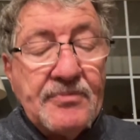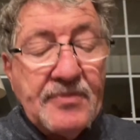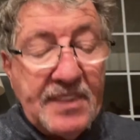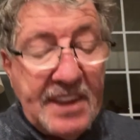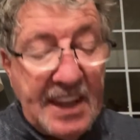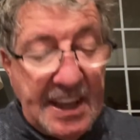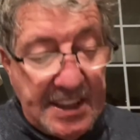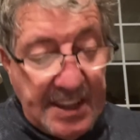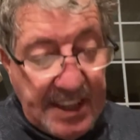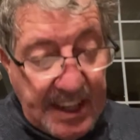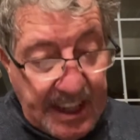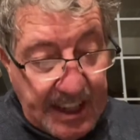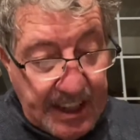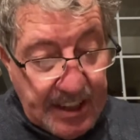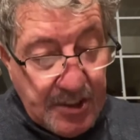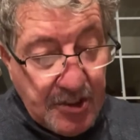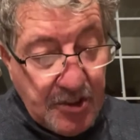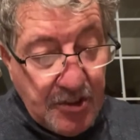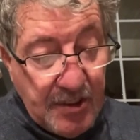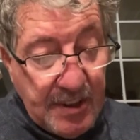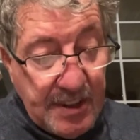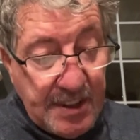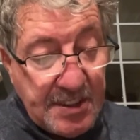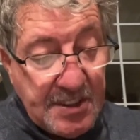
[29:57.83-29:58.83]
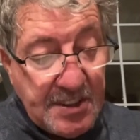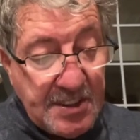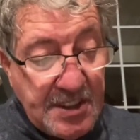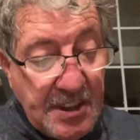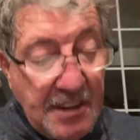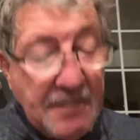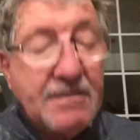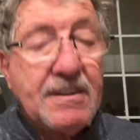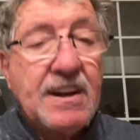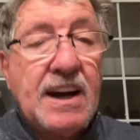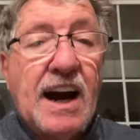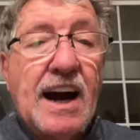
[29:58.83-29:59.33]
than the interests
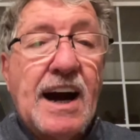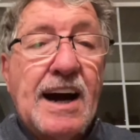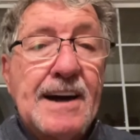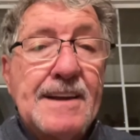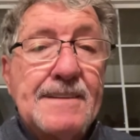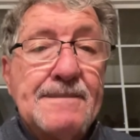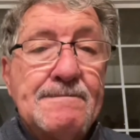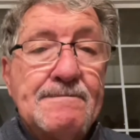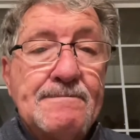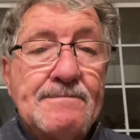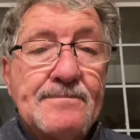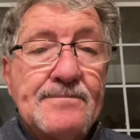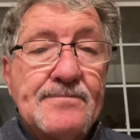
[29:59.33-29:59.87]
of God.